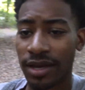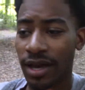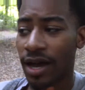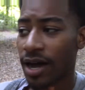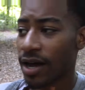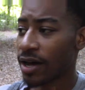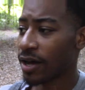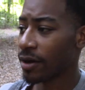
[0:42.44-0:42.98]

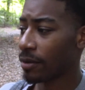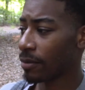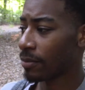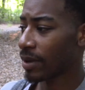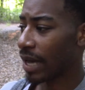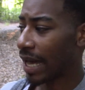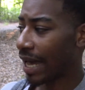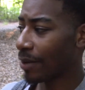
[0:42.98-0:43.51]

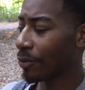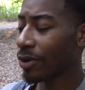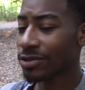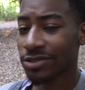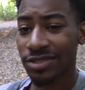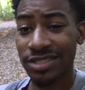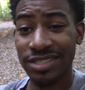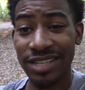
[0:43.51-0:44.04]
I want
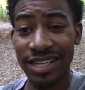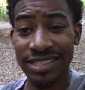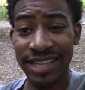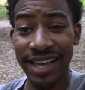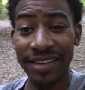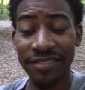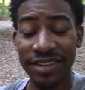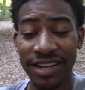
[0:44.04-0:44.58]
to discuss
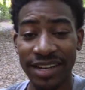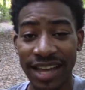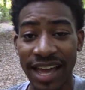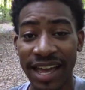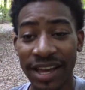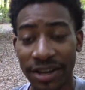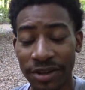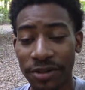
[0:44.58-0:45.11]
heaven and
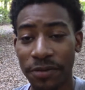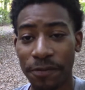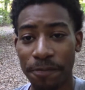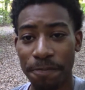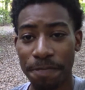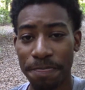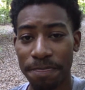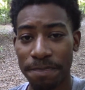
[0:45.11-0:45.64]
hell,
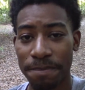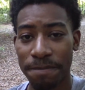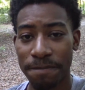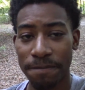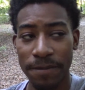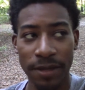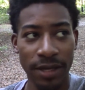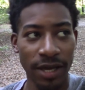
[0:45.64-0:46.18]

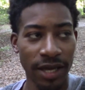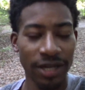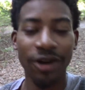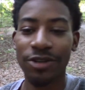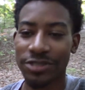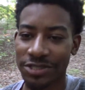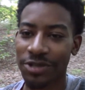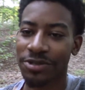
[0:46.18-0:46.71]
and
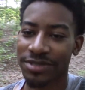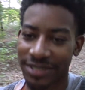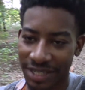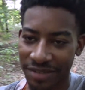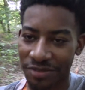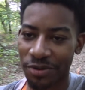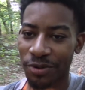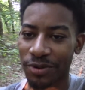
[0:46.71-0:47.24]
also sin,
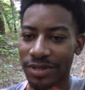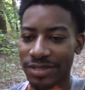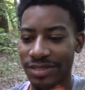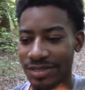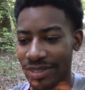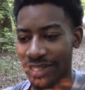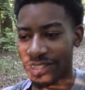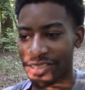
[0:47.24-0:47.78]
of course,
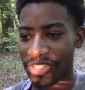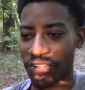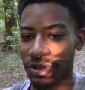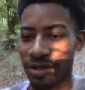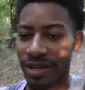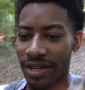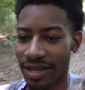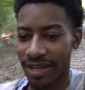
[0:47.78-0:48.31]
because they're
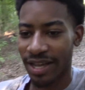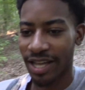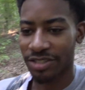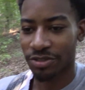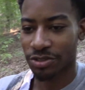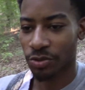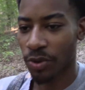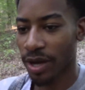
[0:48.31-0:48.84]

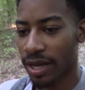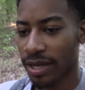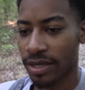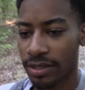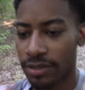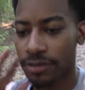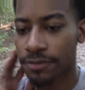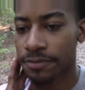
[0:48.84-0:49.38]

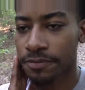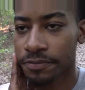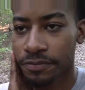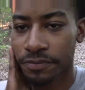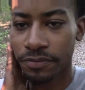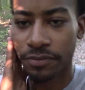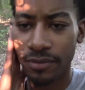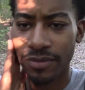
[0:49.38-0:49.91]
intertwined.
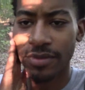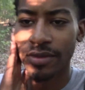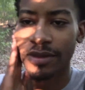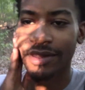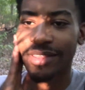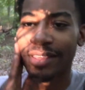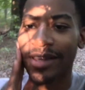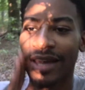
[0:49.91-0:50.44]

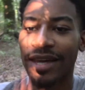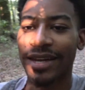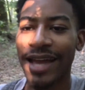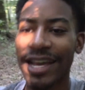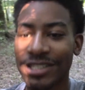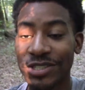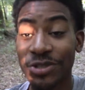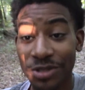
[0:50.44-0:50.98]
And
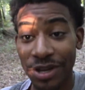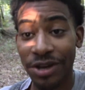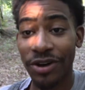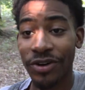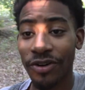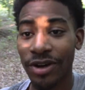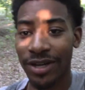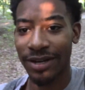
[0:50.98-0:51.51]
as you
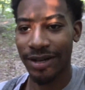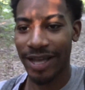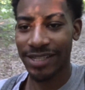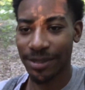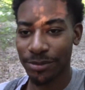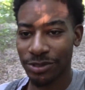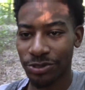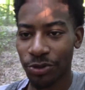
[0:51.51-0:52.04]
know, and as
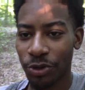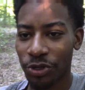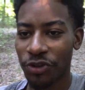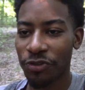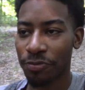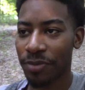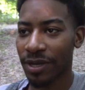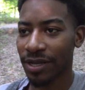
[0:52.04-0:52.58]
I'm sure
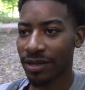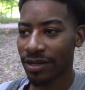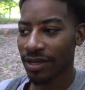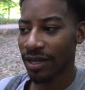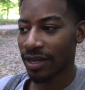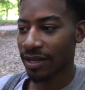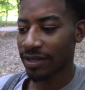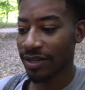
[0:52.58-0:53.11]
you've been
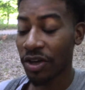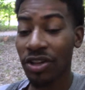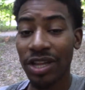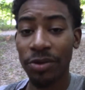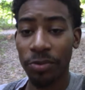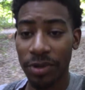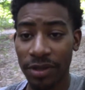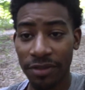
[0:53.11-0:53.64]

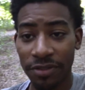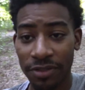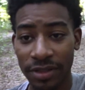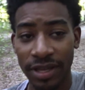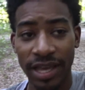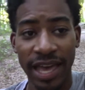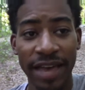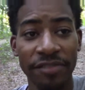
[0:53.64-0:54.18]
dealing with,
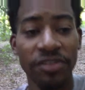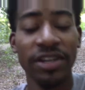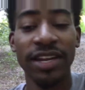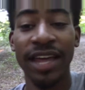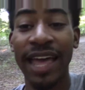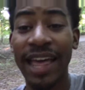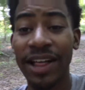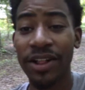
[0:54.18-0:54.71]
heaven and
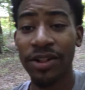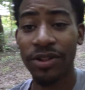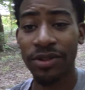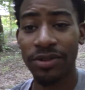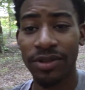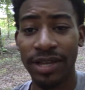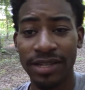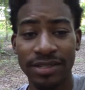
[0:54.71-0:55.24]

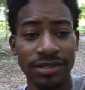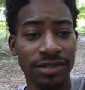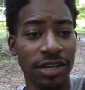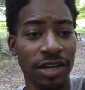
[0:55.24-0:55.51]
hell and